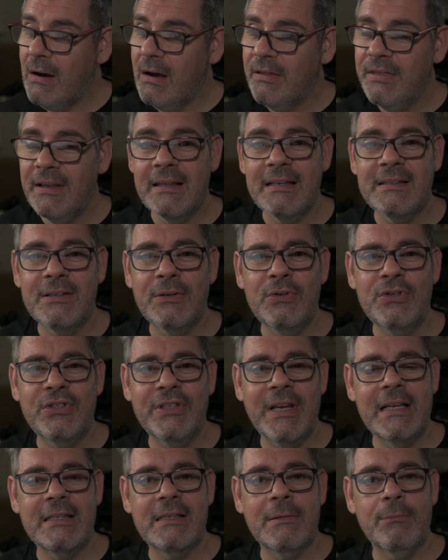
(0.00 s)
I think there's a good
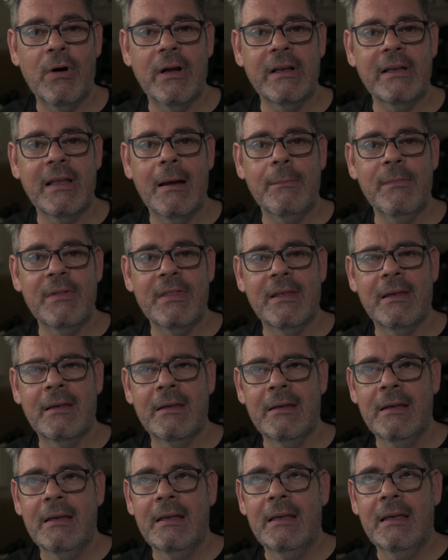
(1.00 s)
chance it might come in
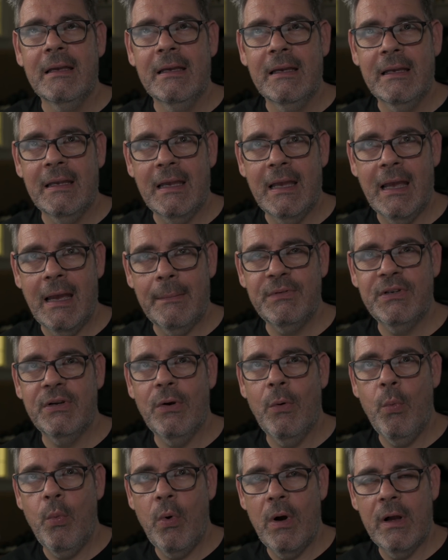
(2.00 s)
the
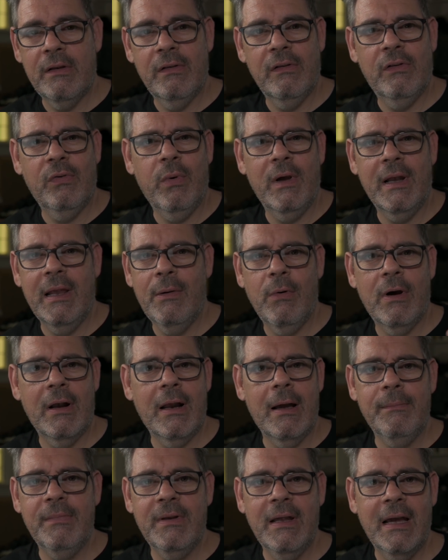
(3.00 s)
Capture One
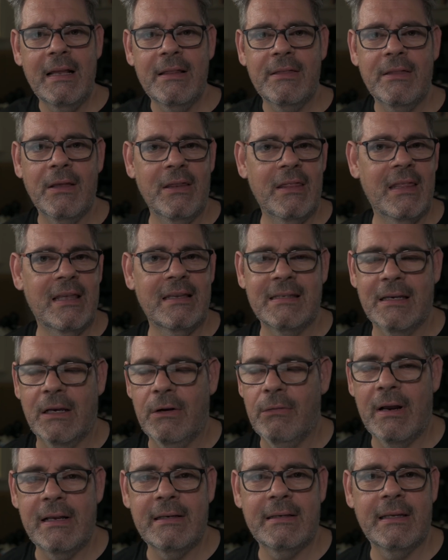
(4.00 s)
21 update that there's a
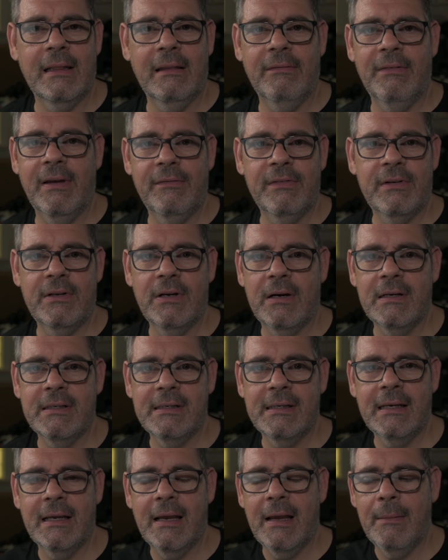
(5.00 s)
great deal of
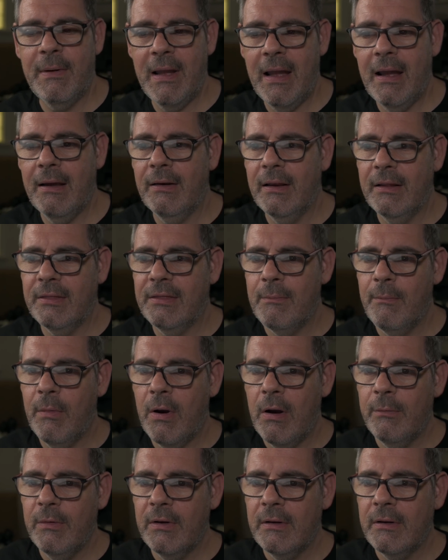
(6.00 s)
advertising about at the
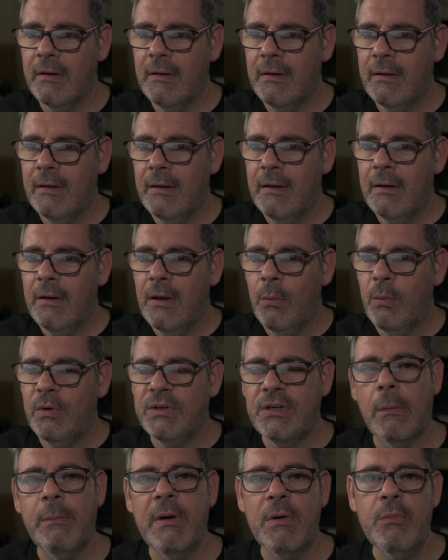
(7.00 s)
moment,
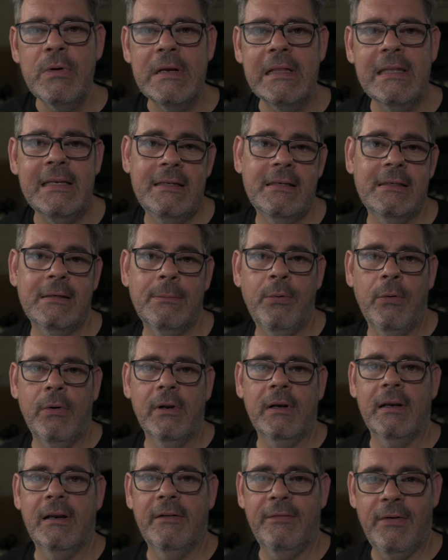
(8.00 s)
which I'll be really
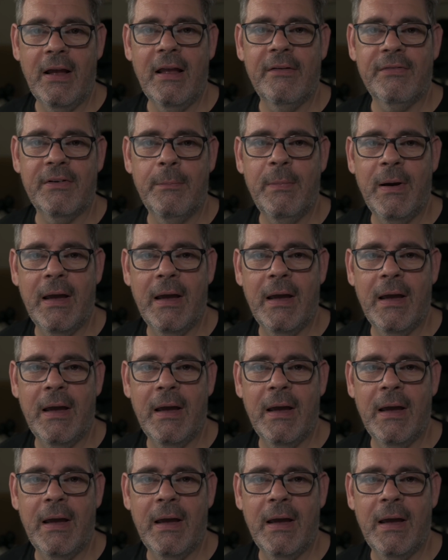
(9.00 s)
disappointed if I have